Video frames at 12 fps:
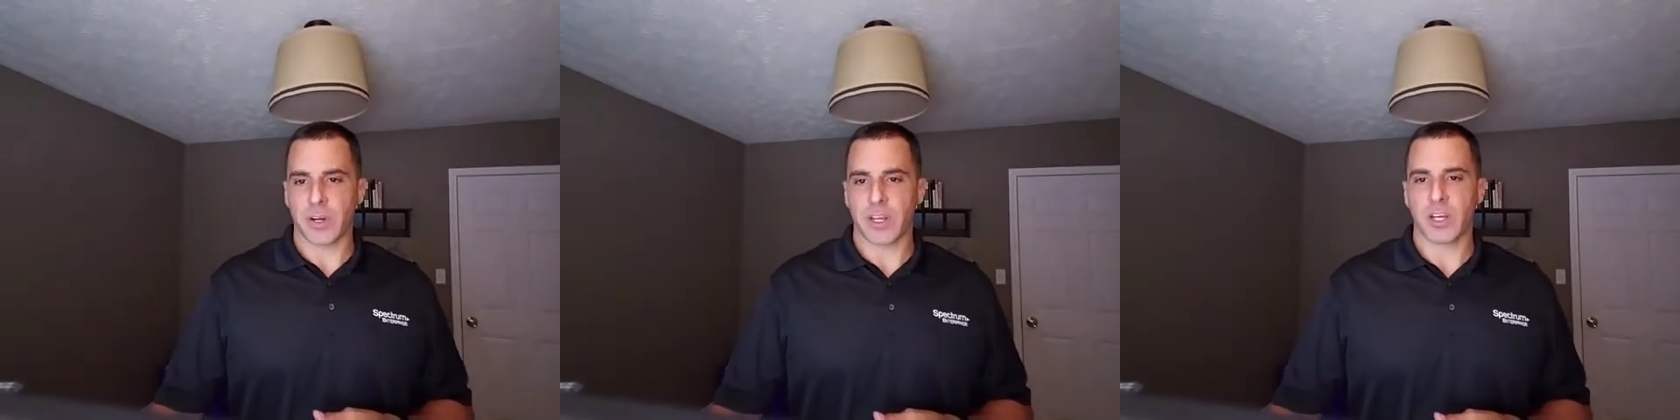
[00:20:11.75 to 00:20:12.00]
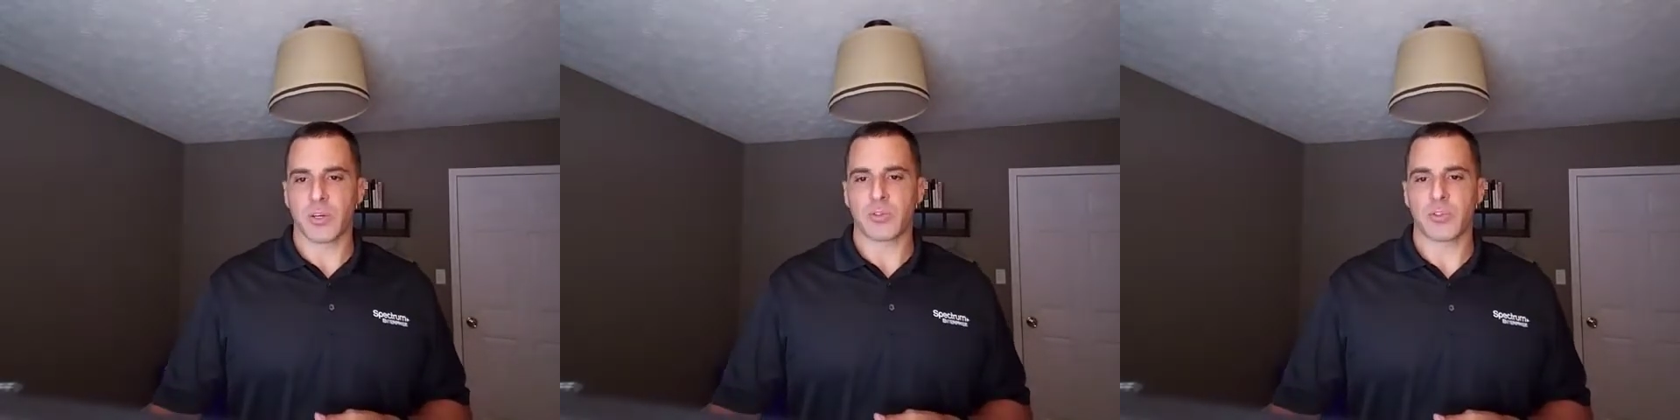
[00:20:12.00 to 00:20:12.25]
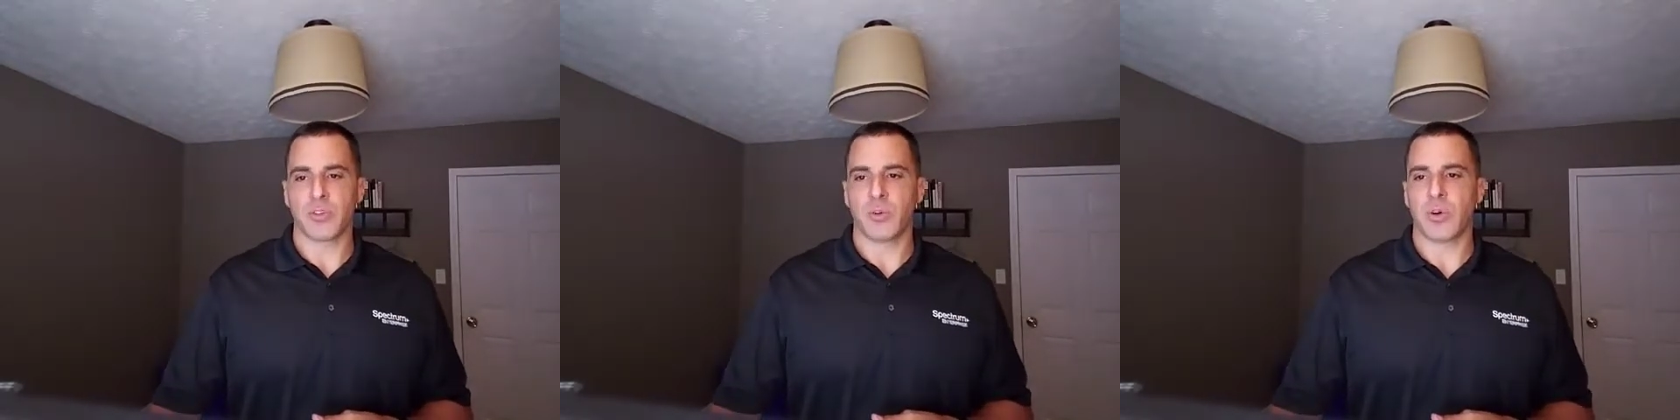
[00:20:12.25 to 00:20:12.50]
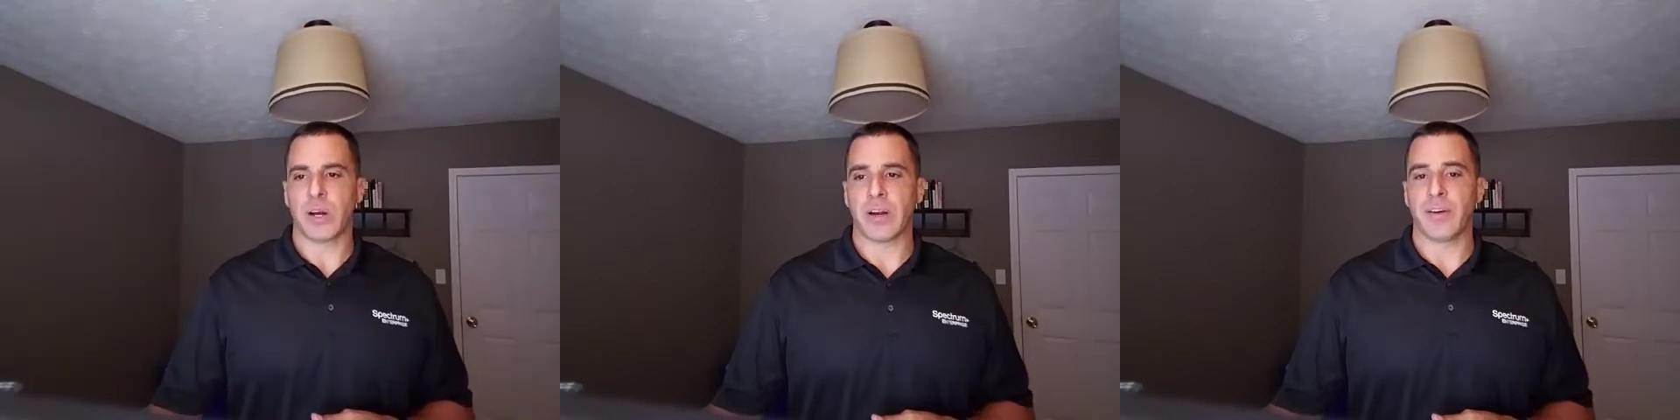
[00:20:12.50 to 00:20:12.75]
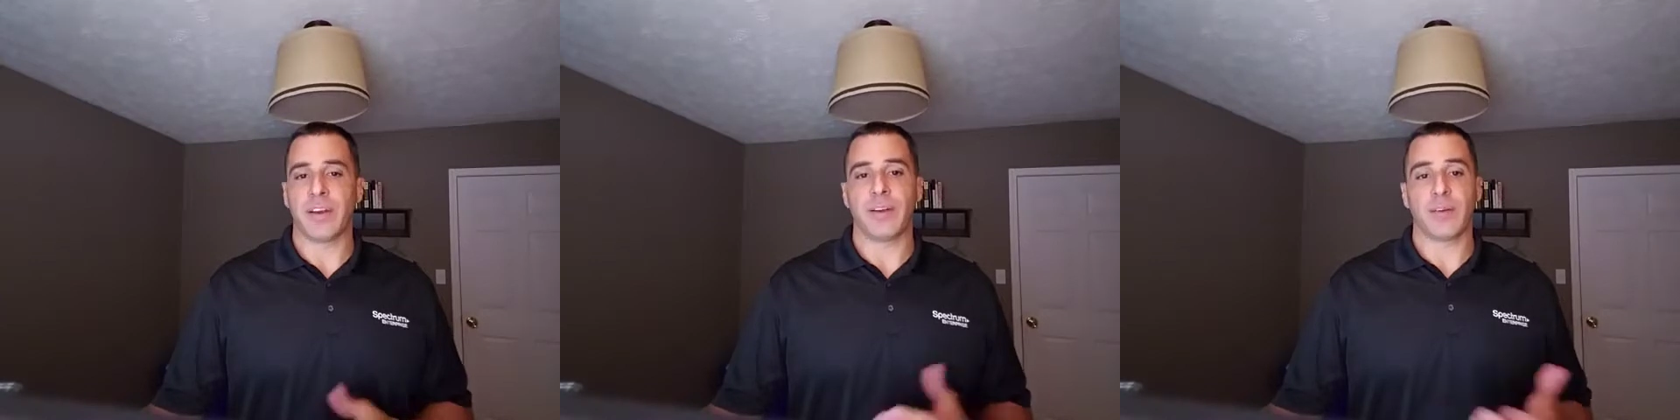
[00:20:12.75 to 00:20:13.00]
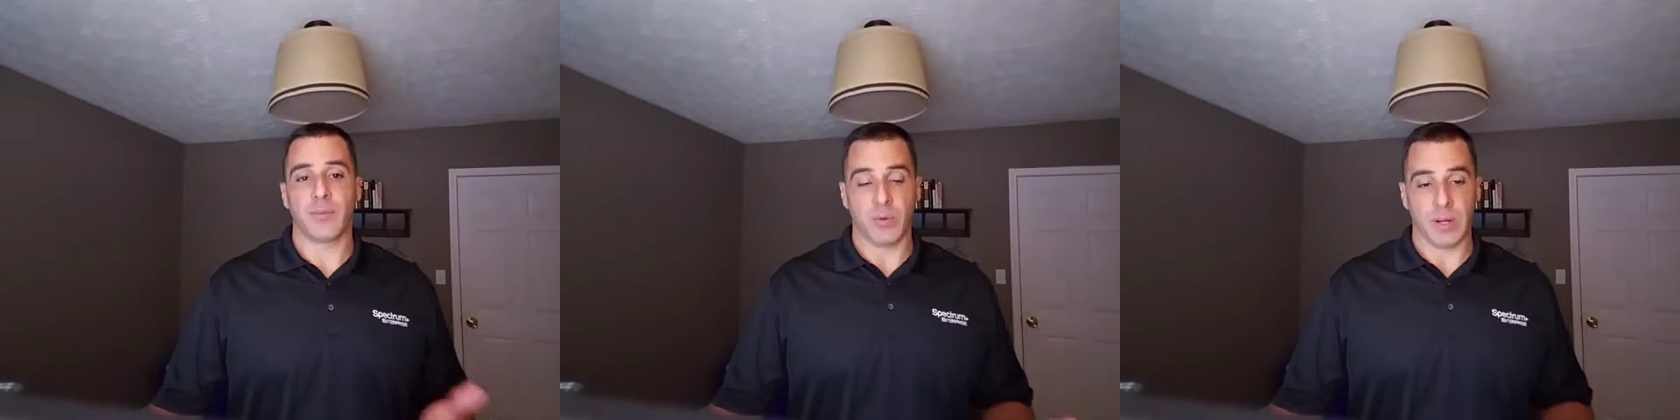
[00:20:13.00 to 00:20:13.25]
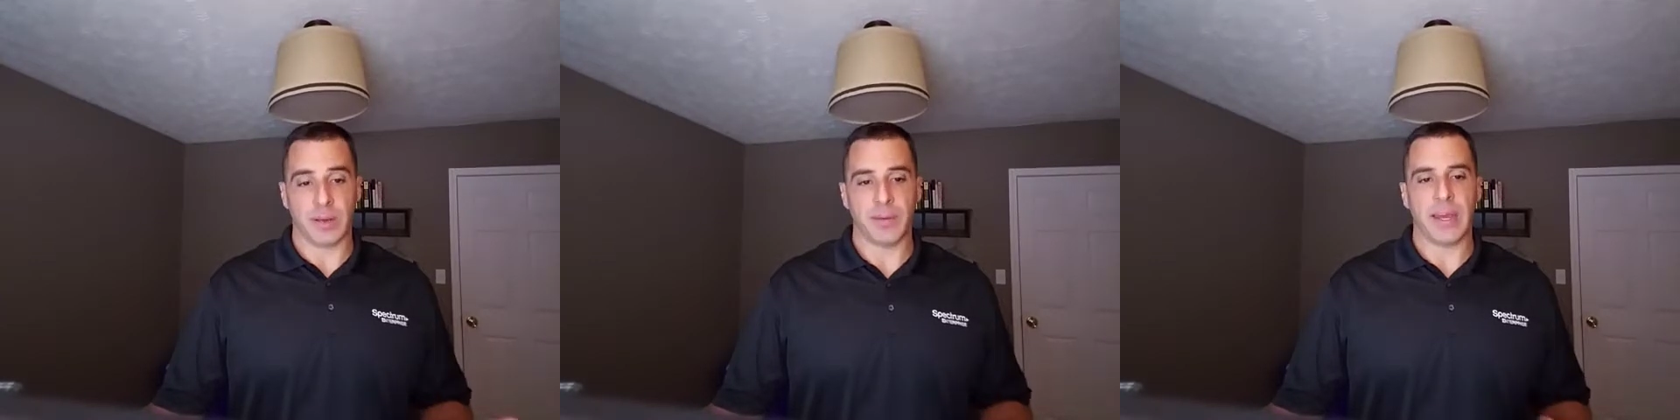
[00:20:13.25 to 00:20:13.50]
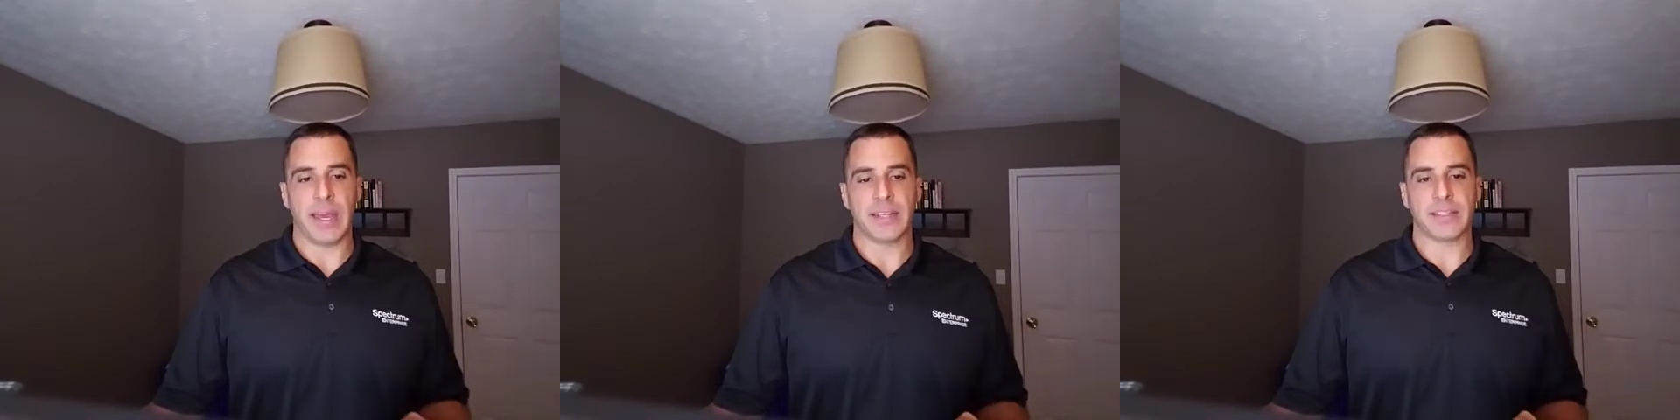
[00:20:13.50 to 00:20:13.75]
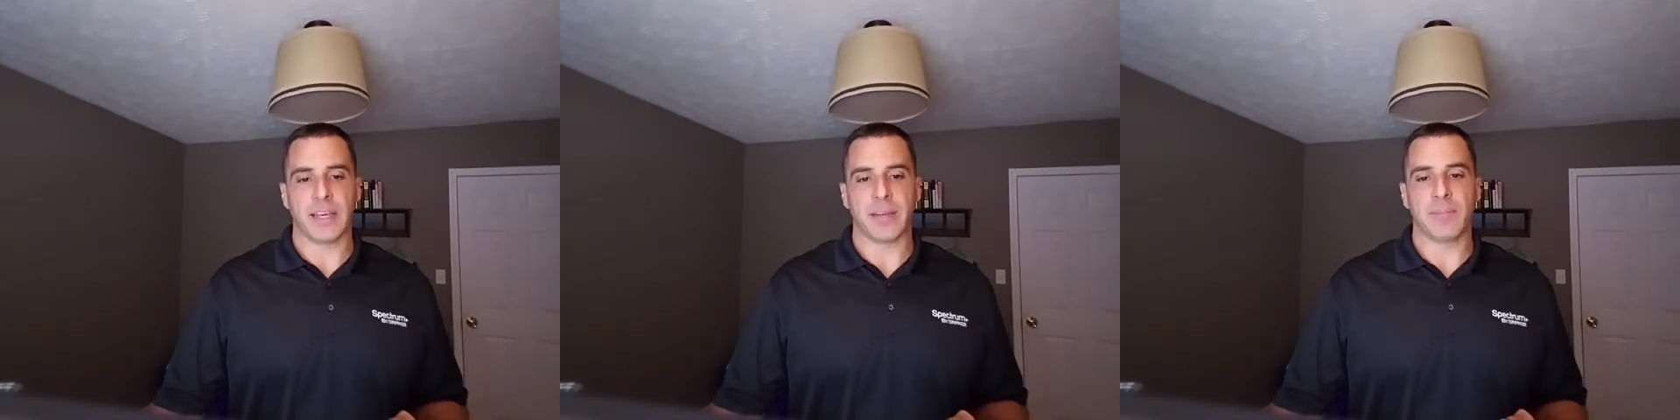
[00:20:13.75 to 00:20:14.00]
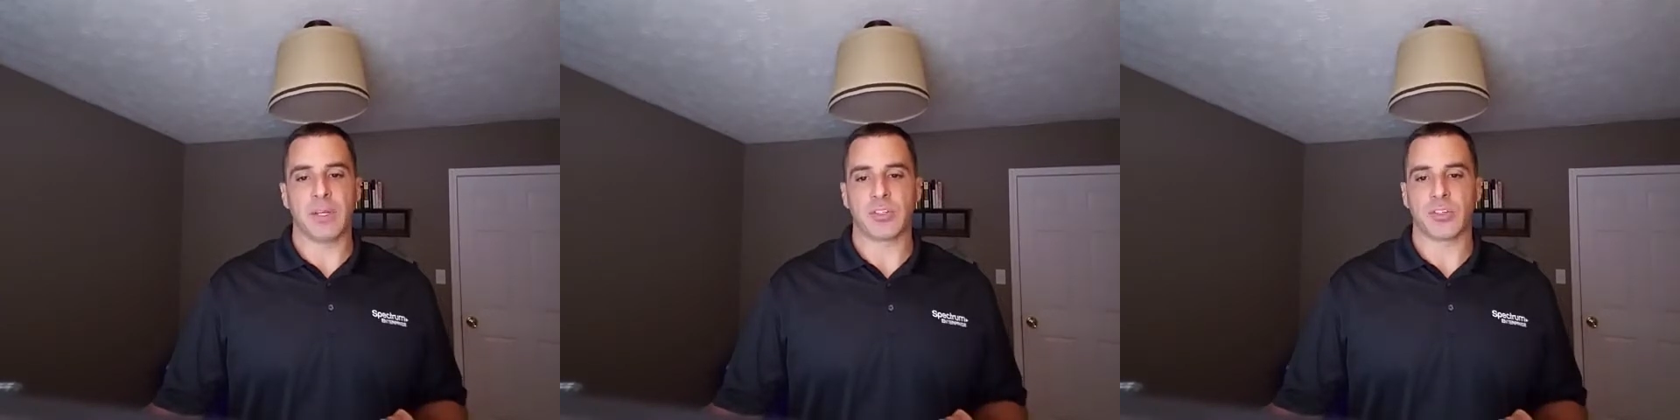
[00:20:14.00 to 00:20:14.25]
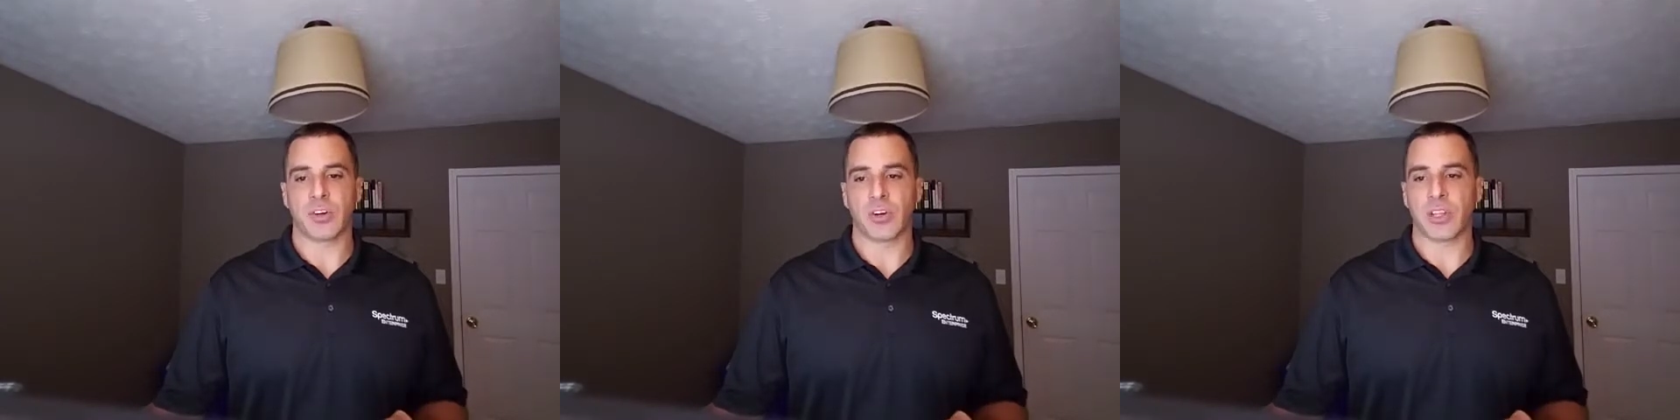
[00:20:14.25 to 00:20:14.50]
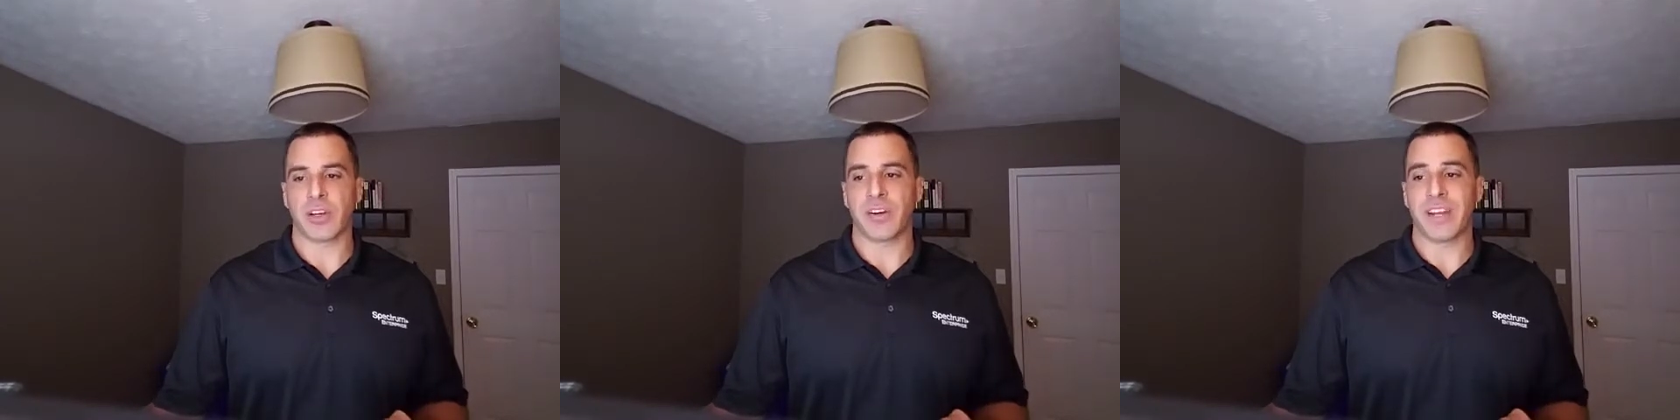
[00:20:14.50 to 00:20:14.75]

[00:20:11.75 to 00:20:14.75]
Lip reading: it goes through as I mentioned earlier,